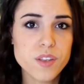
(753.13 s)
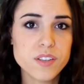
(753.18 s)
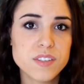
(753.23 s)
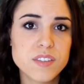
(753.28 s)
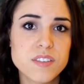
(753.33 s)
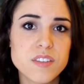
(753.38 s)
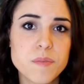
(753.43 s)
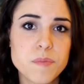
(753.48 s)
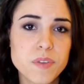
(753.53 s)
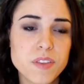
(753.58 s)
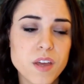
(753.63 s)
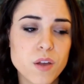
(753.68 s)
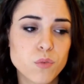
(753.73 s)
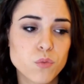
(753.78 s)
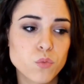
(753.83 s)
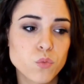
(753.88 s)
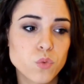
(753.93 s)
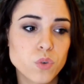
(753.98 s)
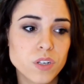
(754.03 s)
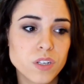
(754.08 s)
This is something
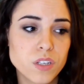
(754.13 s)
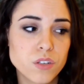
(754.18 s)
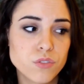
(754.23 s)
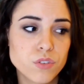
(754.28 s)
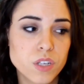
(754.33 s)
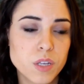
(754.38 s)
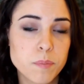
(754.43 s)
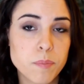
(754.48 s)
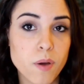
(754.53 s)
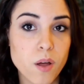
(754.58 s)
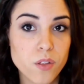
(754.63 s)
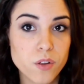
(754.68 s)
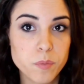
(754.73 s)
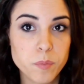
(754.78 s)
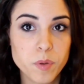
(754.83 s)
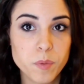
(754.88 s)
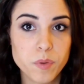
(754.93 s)
that really bothered